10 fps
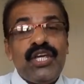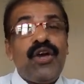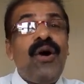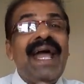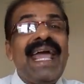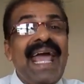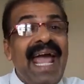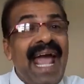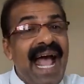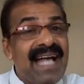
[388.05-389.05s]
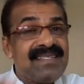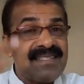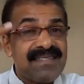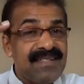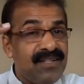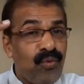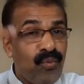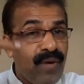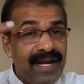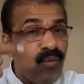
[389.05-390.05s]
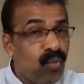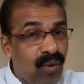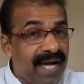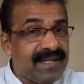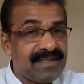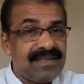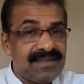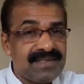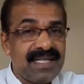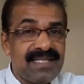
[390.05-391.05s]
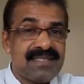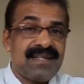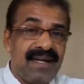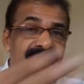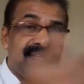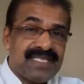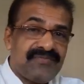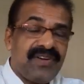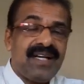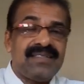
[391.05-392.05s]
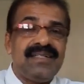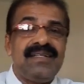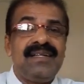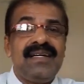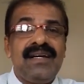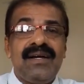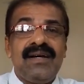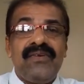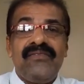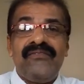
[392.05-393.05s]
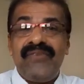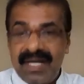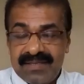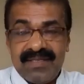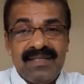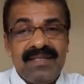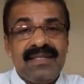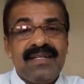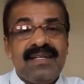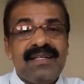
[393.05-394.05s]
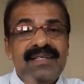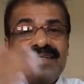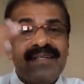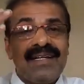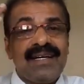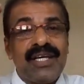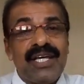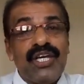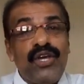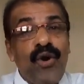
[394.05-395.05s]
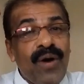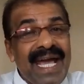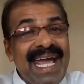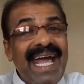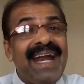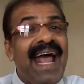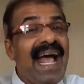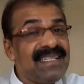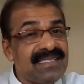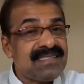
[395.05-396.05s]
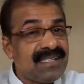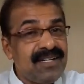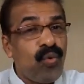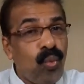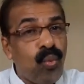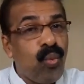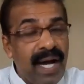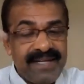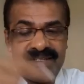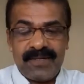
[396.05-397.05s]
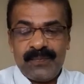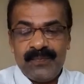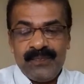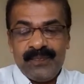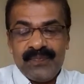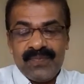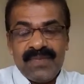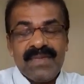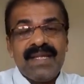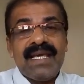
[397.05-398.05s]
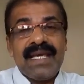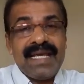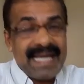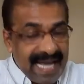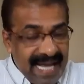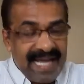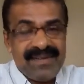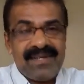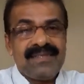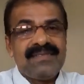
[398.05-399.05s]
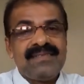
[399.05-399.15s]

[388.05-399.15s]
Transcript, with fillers: your hair has turned very white. So he's telling his father, Father, your hair has turned white, yet